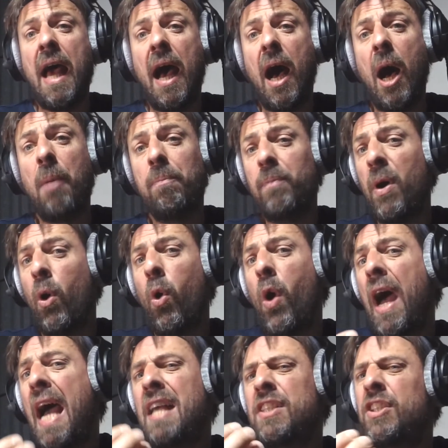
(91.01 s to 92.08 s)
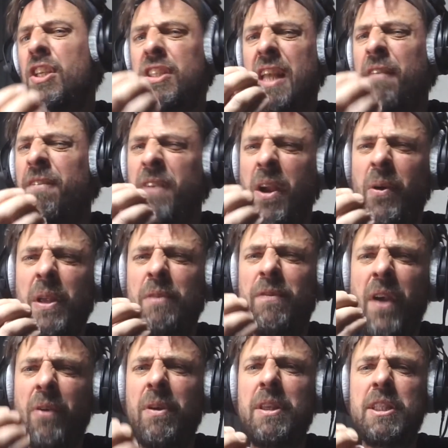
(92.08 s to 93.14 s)
or has just a very,
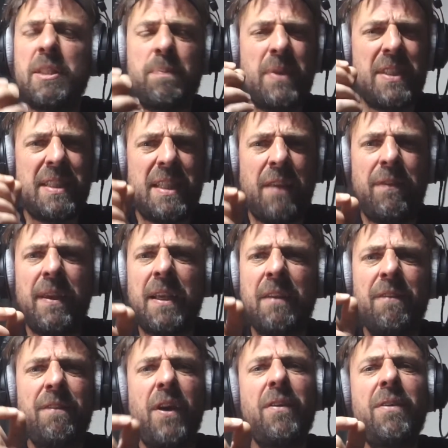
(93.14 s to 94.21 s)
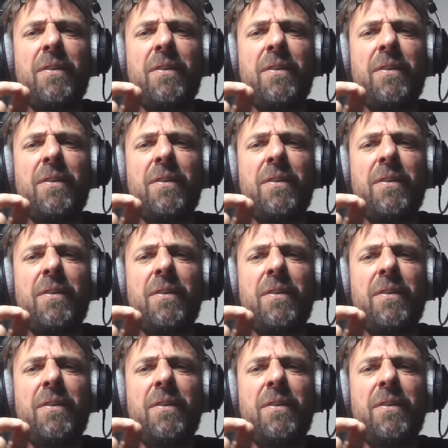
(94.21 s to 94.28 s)
very specific and very,